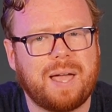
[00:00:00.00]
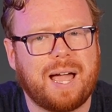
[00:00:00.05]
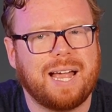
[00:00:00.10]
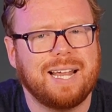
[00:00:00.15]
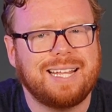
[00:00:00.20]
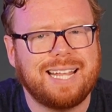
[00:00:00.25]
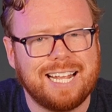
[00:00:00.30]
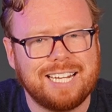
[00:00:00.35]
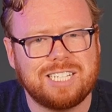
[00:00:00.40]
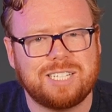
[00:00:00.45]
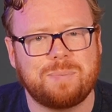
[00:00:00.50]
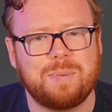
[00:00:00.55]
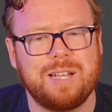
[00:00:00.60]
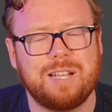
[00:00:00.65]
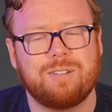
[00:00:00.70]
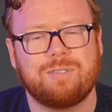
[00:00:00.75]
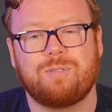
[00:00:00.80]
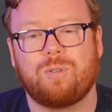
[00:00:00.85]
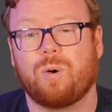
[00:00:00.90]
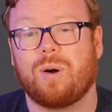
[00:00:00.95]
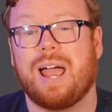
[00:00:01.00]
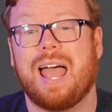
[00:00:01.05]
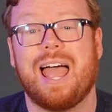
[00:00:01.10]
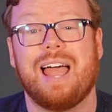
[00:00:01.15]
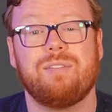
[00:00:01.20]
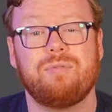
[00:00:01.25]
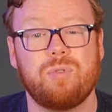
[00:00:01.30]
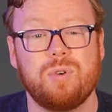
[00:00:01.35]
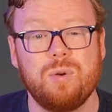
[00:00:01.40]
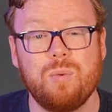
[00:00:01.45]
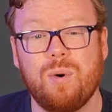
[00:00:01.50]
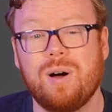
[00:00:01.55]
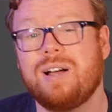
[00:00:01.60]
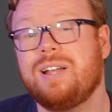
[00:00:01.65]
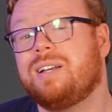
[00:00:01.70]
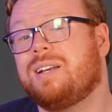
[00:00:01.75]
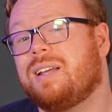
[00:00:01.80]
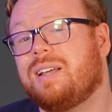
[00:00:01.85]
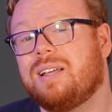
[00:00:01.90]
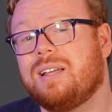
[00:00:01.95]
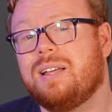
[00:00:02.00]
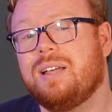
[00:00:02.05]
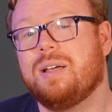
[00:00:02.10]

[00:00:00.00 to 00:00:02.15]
I can't speak for everyone,